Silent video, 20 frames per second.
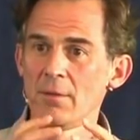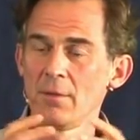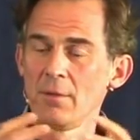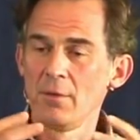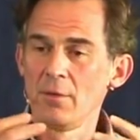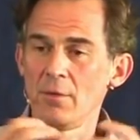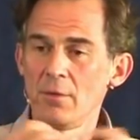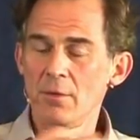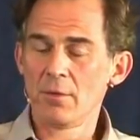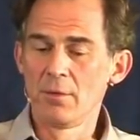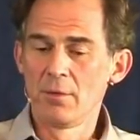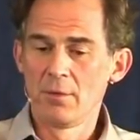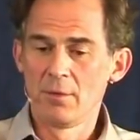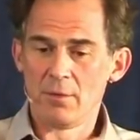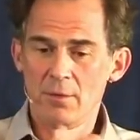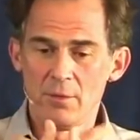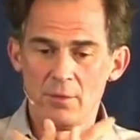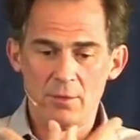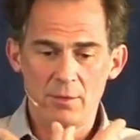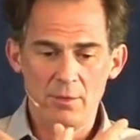your
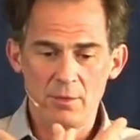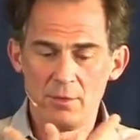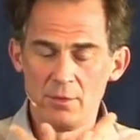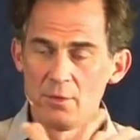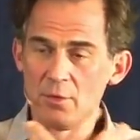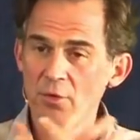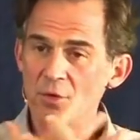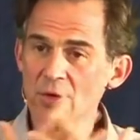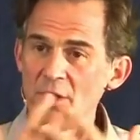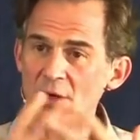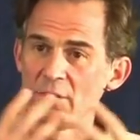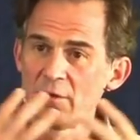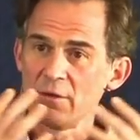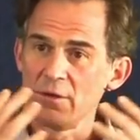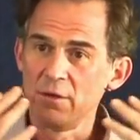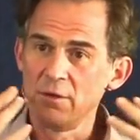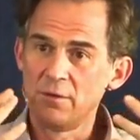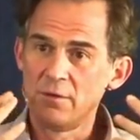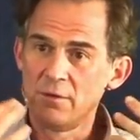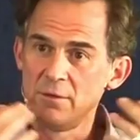
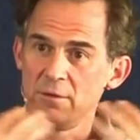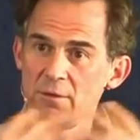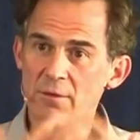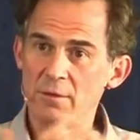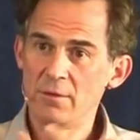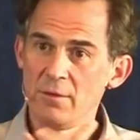nurse's